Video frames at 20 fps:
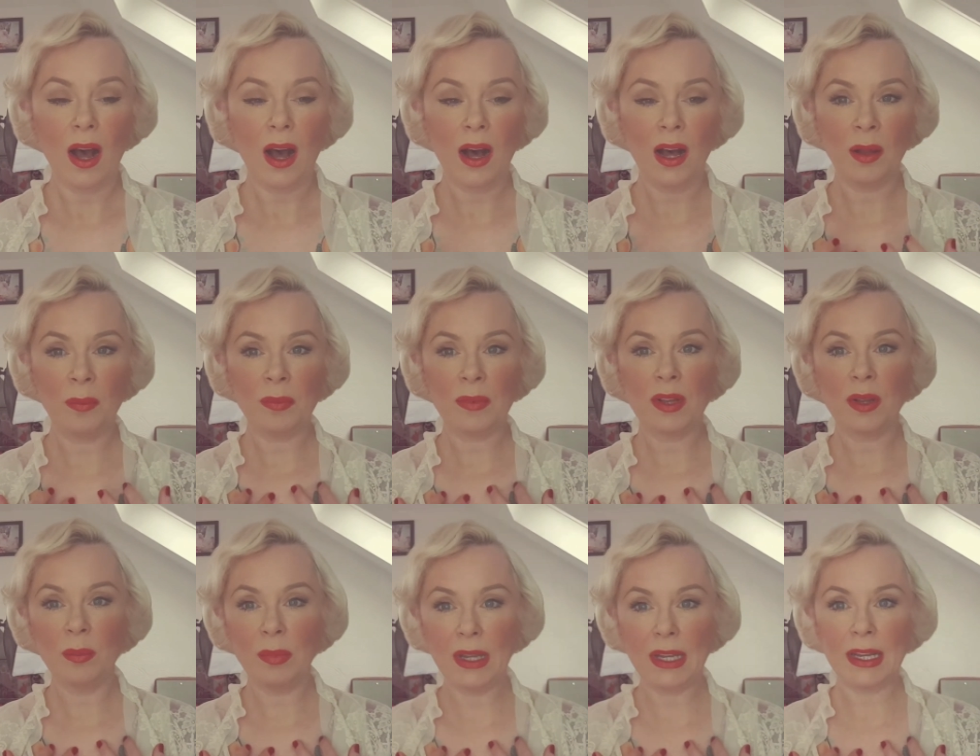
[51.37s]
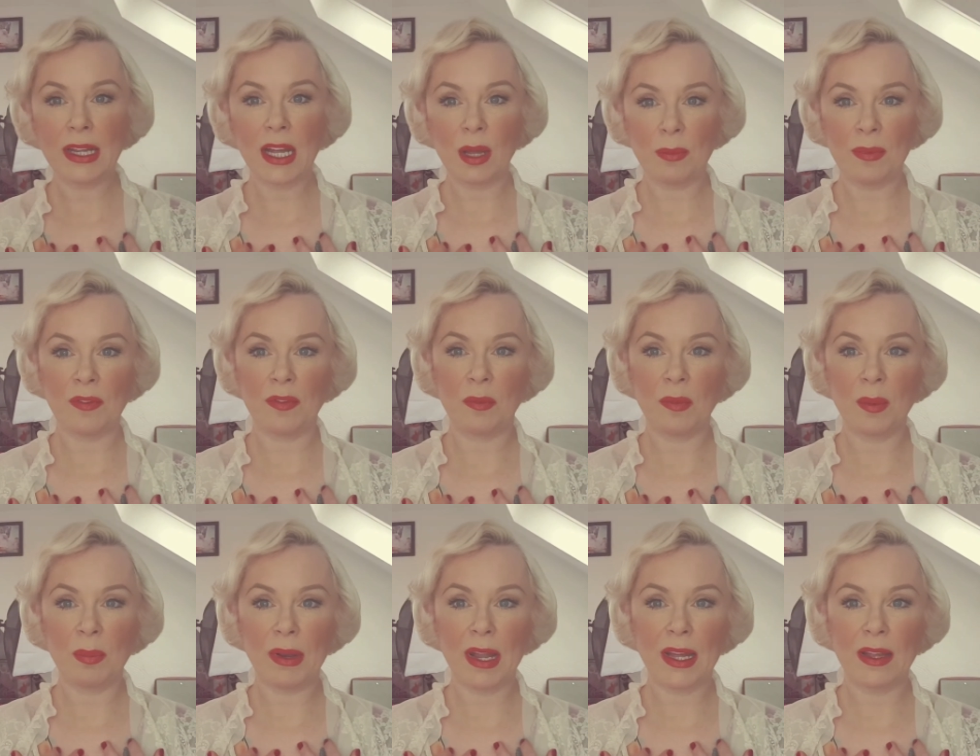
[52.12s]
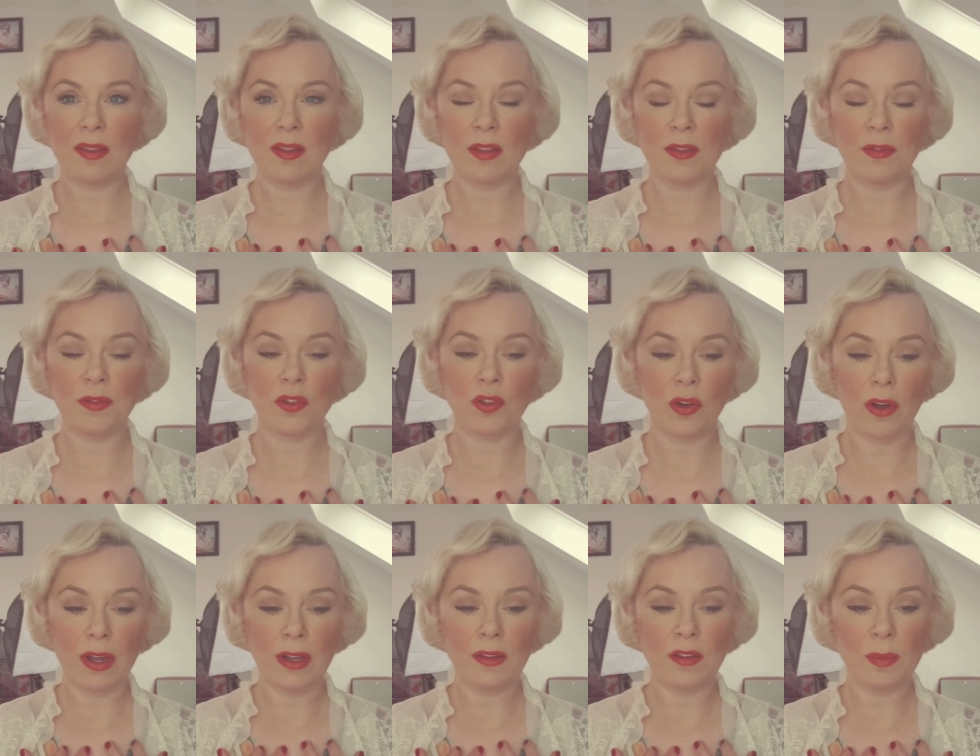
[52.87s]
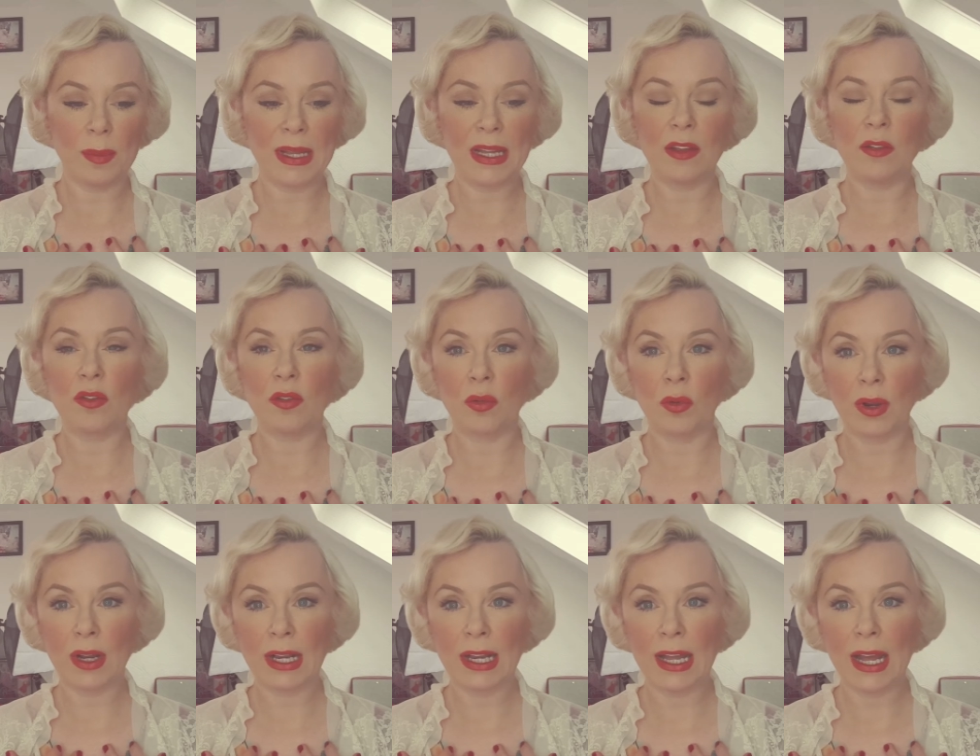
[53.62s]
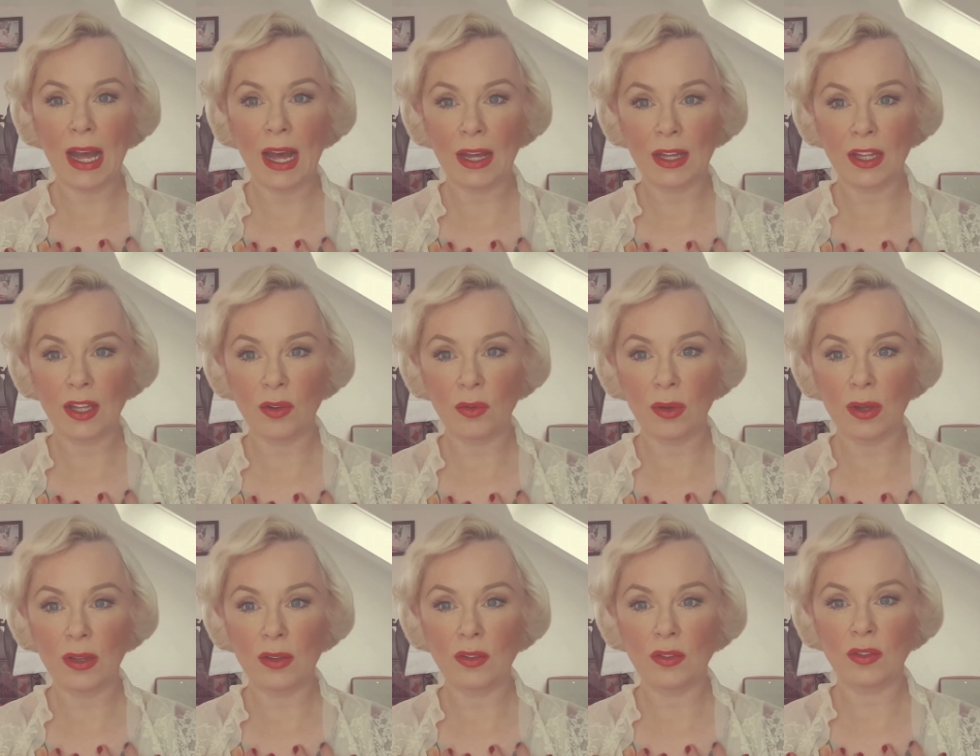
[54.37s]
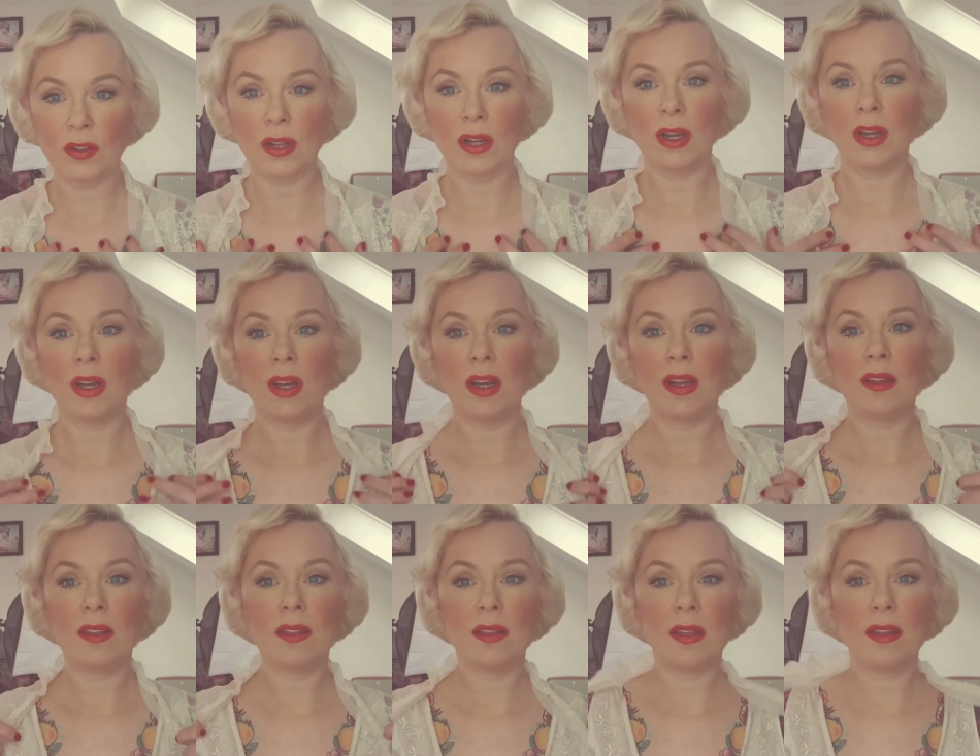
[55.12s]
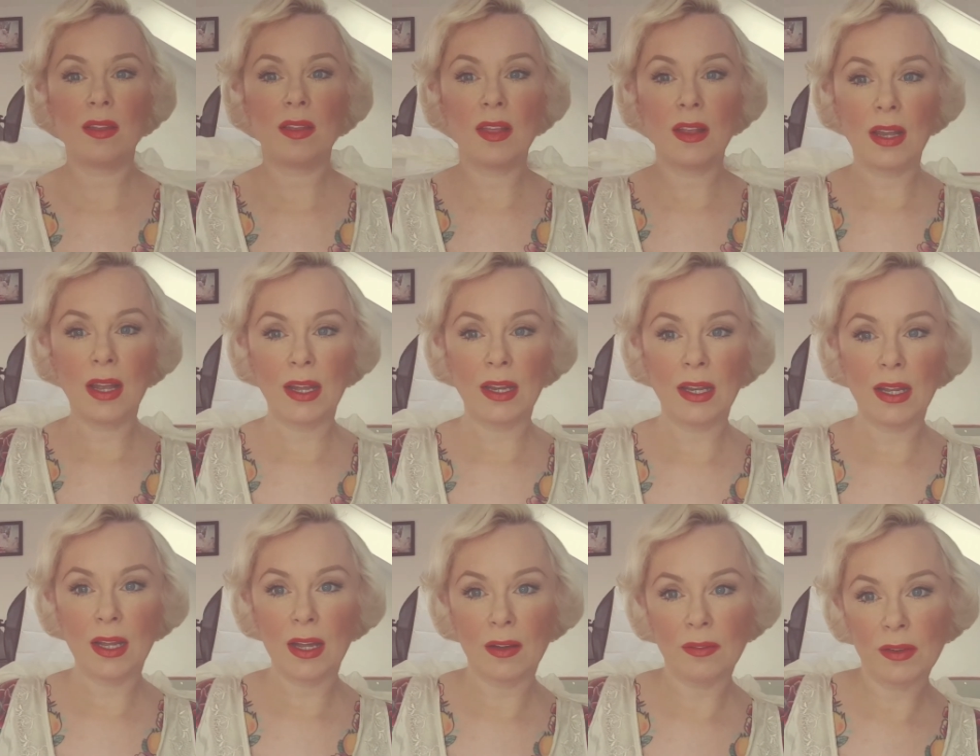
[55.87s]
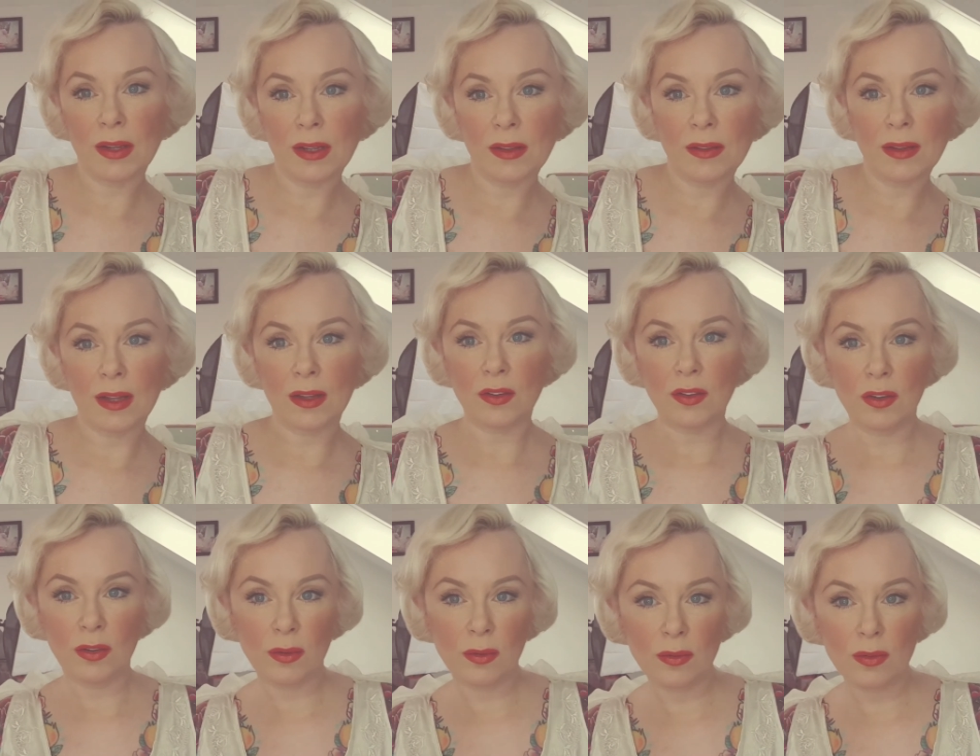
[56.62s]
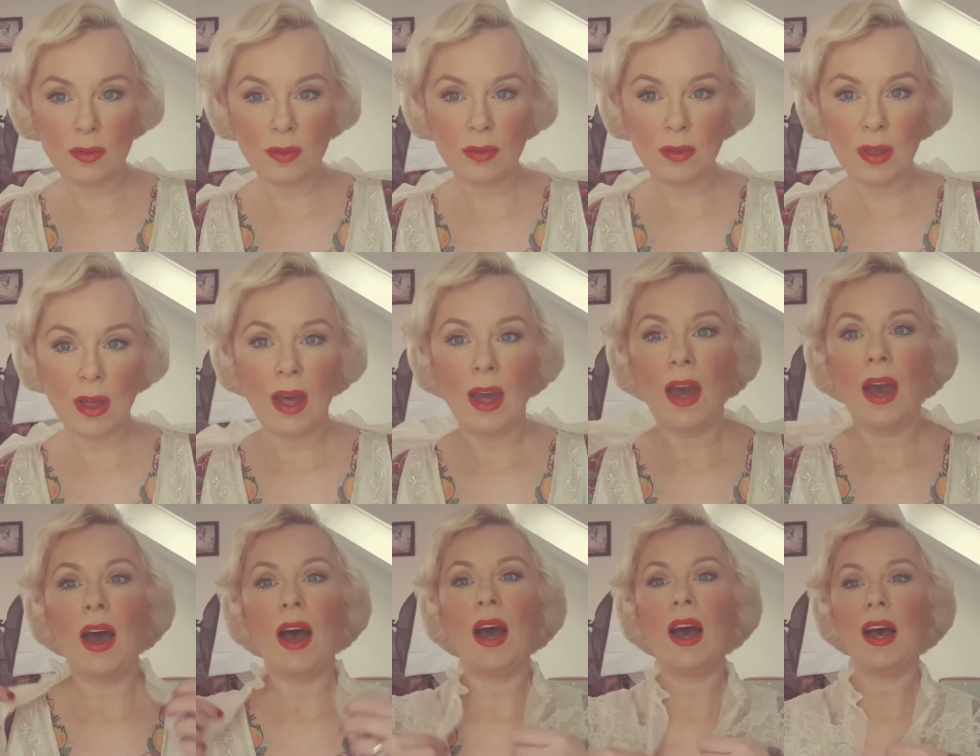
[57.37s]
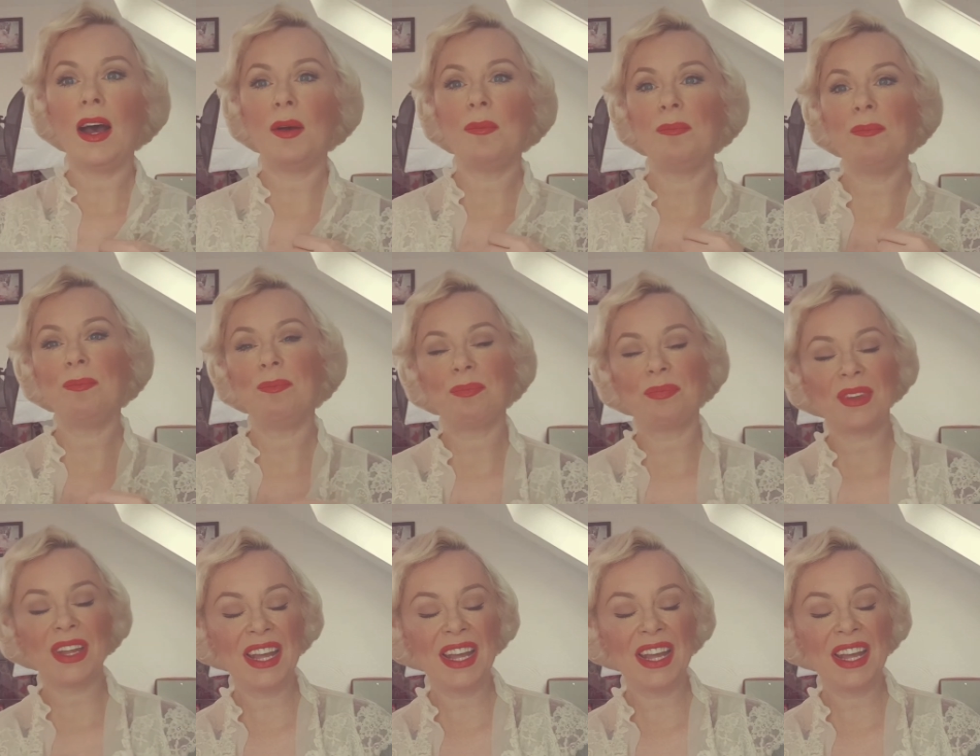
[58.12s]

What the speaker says: I'm completely coming from a place of trying to be historically accurate, says the lady covered in tattoos. I